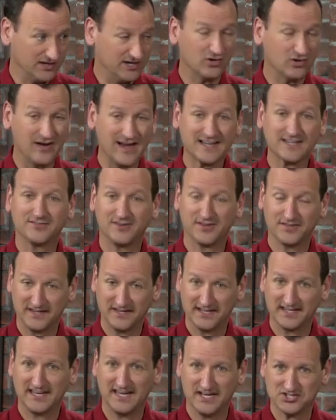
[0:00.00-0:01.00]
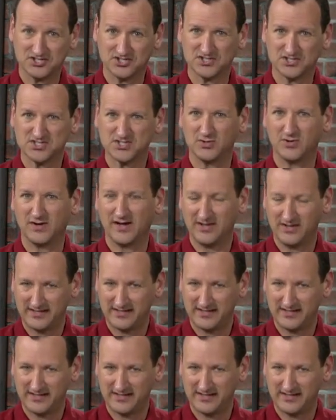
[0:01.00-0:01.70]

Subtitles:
interactive authentication. So I'll